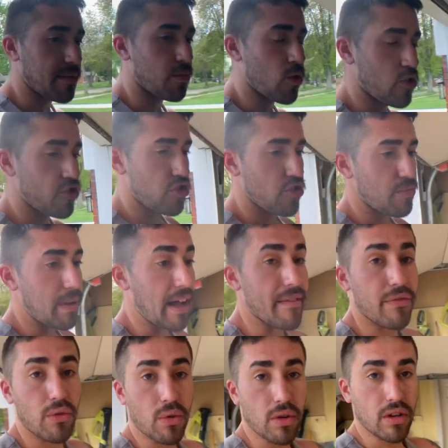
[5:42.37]
more two by
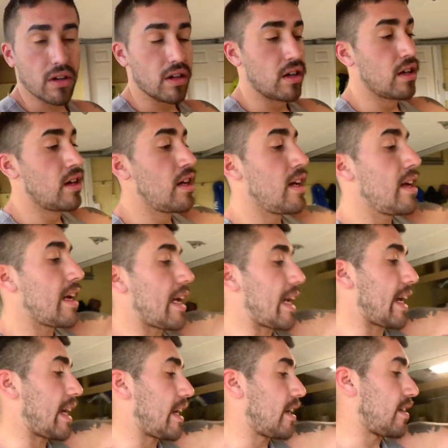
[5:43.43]
four
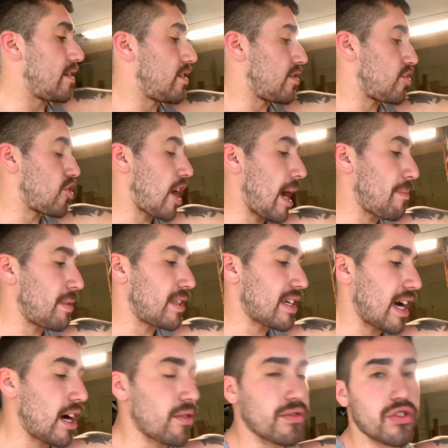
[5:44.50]
and chop it
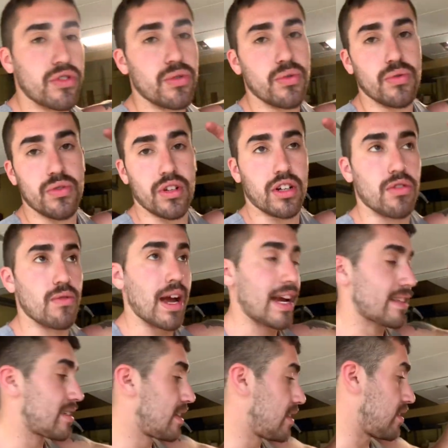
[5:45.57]
down to the
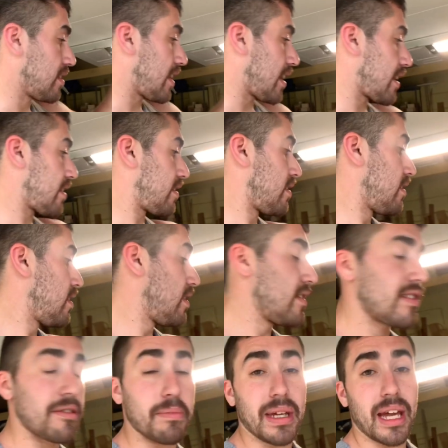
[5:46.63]
correct length
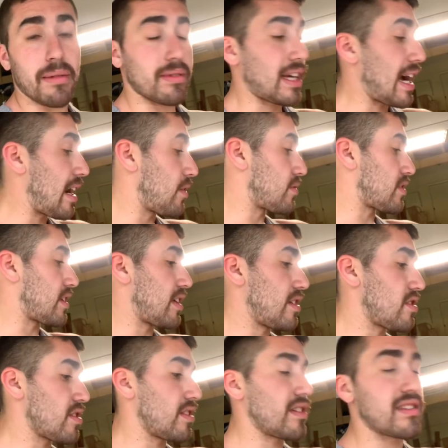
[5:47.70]
to be able to house
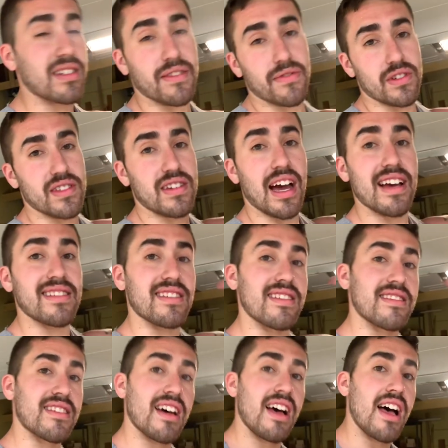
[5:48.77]
each of these different
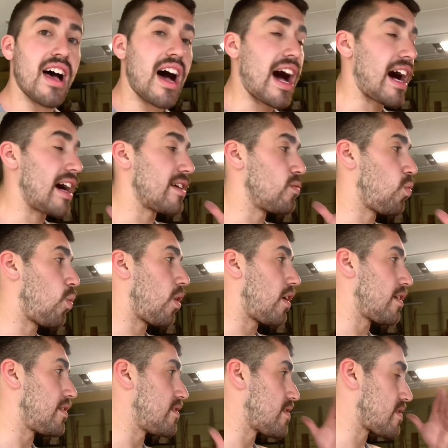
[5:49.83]
sizes on
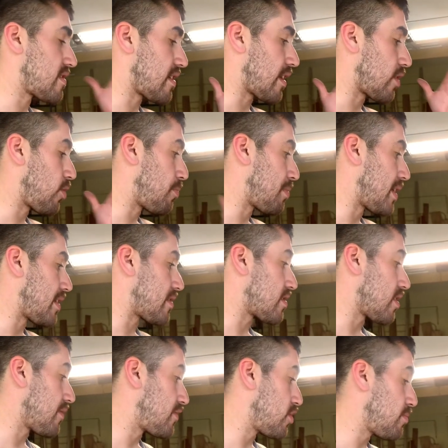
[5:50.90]
one single piece
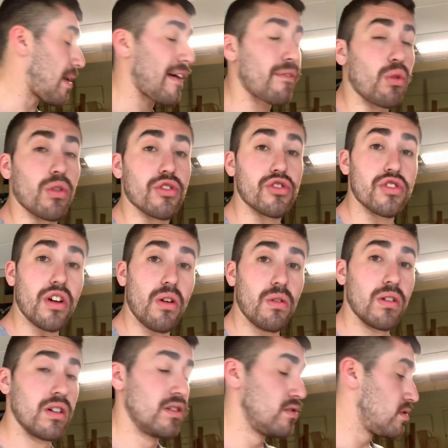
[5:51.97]
of 2x4.
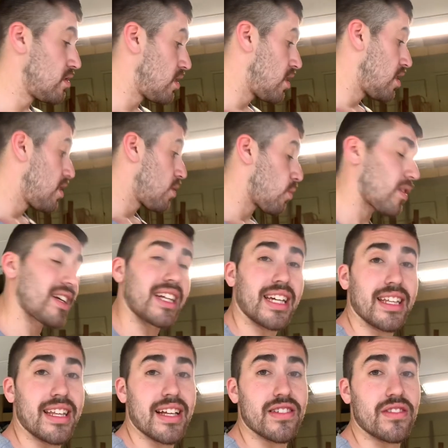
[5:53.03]
So we're gonna
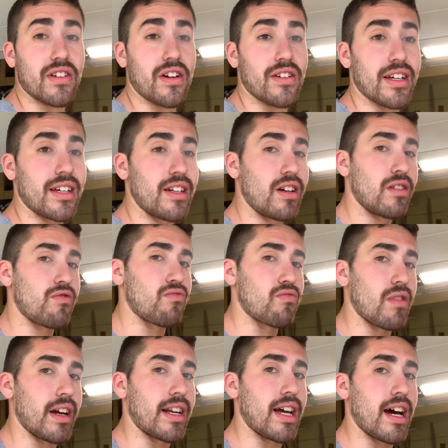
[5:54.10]
get that started
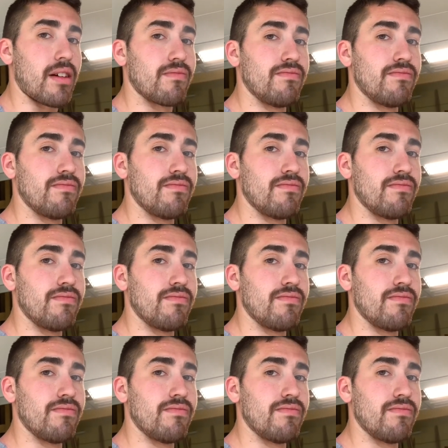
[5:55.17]
right now.